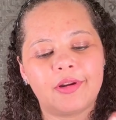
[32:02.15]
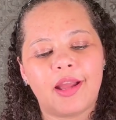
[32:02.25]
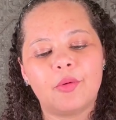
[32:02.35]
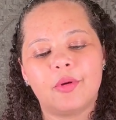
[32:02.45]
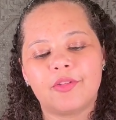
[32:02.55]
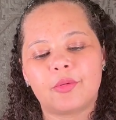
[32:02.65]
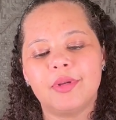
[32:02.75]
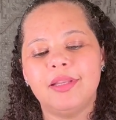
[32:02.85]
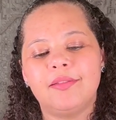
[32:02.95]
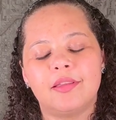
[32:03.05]
I was
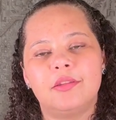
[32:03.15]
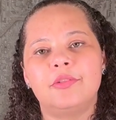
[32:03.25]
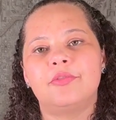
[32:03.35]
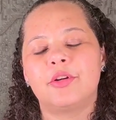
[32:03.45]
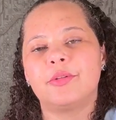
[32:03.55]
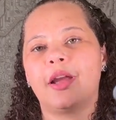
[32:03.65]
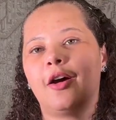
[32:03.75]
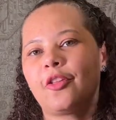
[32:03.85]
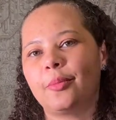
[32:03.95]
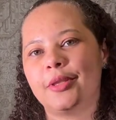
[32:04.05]
released from the
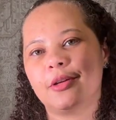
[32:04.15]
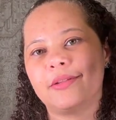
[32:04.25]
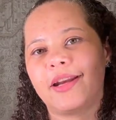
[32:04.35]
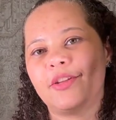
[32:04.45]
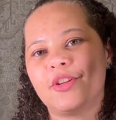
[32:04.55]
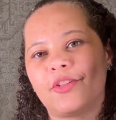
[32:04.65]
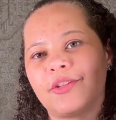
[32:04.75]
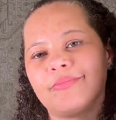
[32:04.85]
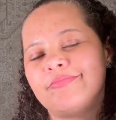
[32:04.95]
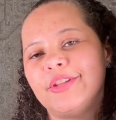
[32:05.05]
hospital that I
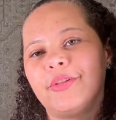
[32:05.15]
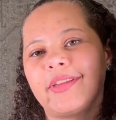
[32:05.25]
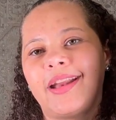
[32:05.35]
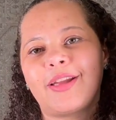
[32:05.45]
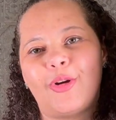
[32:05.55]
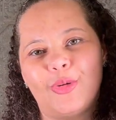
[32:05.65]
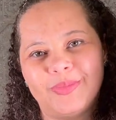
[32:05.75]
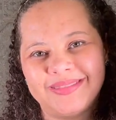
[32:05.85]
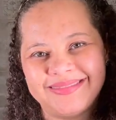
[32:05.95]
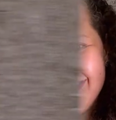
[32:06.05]
just used it at
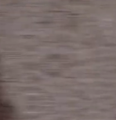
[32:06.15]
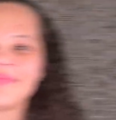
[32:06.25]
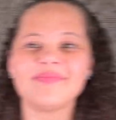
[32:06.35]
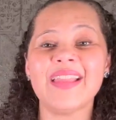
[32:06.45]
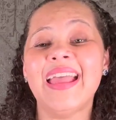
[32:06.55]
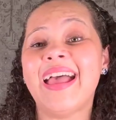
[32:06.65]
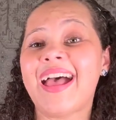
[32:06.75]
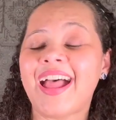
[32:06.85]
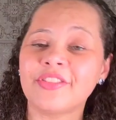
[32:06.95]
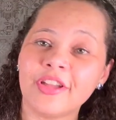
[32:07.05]
home.
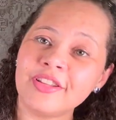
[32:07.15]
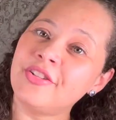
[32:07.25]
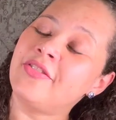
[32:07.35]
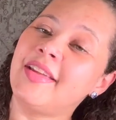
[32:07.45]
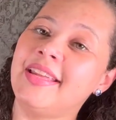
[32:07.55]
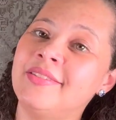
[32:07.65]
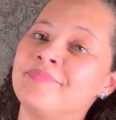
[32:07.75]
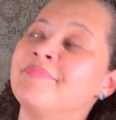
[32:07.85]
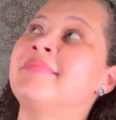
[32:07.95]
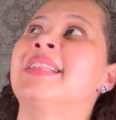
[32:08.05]
Another thing
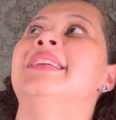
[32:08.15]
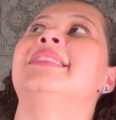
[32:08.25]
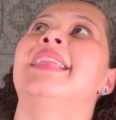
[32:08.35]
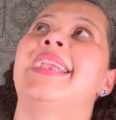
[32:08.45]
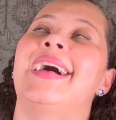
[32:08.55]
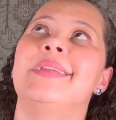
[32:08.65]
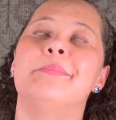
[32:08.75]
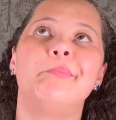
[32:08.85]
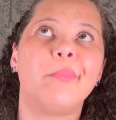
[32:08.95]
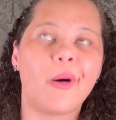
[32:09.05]
that I
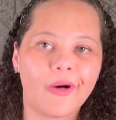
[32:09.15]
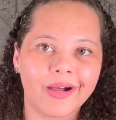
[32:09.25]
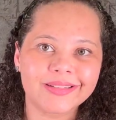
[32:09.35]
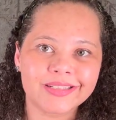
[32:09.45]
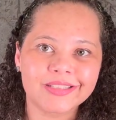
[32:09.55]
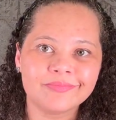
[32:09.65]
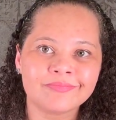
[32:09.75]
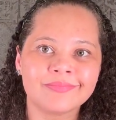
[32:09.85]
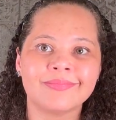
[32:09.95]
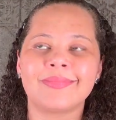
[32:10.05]
bought
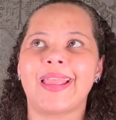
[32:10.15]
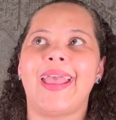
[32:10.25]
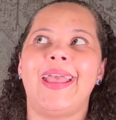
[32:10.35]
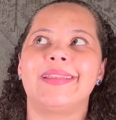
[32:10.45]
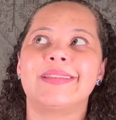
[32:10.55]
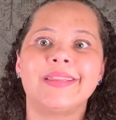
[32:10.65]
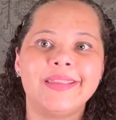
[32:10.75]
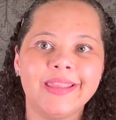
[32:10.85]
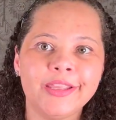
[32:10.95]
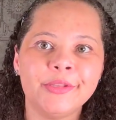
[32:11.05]
at
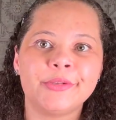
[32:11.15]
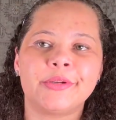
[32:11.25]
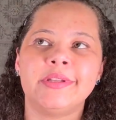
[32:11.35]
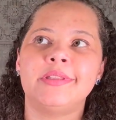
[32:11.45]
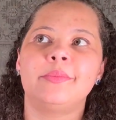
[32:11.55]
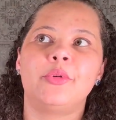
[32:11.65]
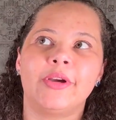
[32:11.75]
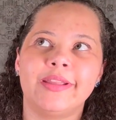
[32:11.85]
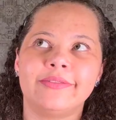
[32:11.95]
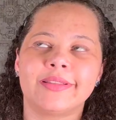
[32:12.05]
Kindred
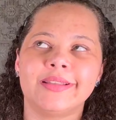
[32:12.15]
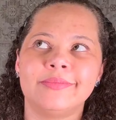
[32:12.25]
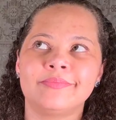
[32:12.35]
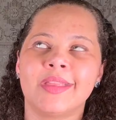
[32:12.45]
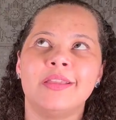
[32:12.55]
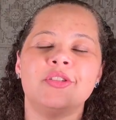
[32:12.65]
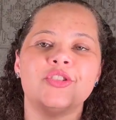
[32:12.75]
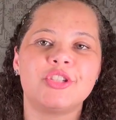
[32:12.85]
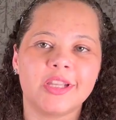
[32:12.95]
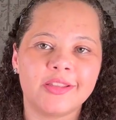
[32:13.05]
Bravely
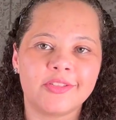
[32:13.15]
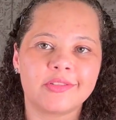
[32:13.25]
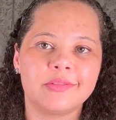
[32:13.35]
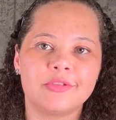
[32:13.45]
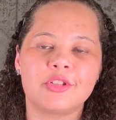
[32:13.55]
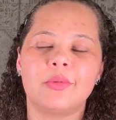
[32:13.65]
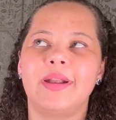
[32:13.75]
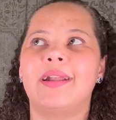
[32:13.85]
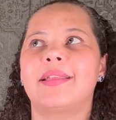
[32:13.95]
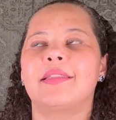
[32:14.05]
just to
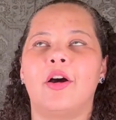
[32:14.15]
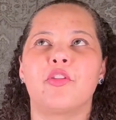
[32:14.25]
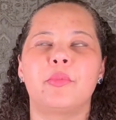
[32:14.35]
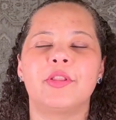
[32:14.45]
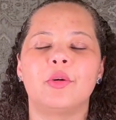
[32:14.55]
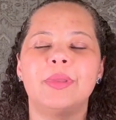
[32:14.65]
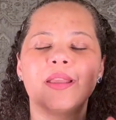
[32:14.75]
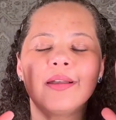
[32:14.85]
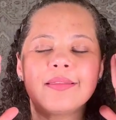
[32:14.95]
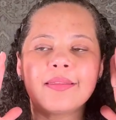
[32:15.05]
wear at the hospital
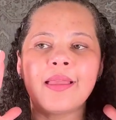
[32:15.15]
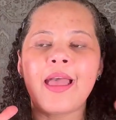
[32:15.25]
because